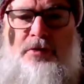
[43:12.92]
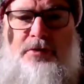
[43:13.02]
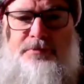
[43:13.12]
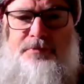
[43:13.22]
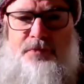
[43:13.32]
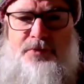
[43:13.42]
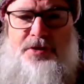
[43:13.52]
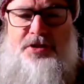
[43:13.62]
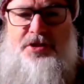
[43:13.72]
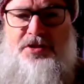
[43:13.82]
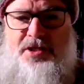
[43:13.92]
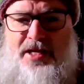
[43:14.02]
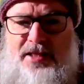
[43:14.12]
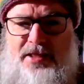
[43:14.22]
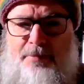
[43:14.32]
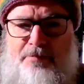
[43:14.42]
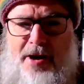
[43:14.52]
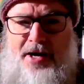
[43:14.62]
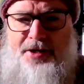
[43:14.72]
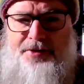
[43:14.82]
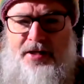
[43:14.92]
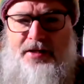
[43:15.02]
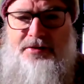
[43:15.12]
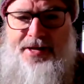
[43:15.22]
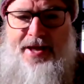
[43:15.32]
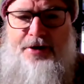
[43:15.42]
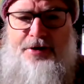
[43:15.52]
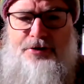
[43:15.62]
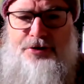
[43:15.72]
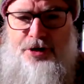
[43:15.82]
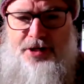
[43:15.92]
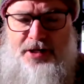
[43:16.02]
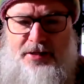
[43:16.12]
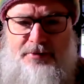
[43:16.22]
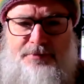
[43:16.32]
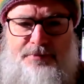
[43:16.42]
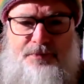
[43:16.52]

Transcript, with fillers: Right? This is in the mud, down and dirty,